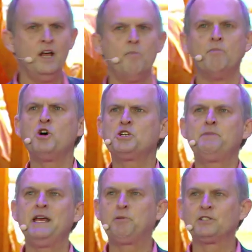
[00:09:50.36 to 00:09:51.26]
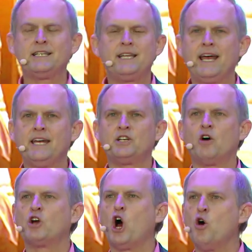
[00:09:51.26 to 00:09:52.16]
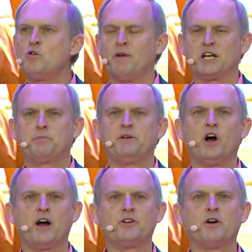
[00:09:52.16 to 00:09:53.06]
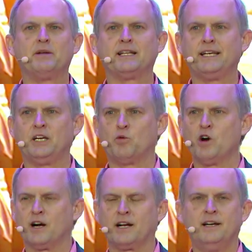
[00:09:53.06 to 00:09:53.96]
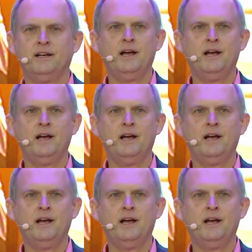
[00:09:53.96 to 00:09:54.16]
most people today don't own much beyond their ability to work.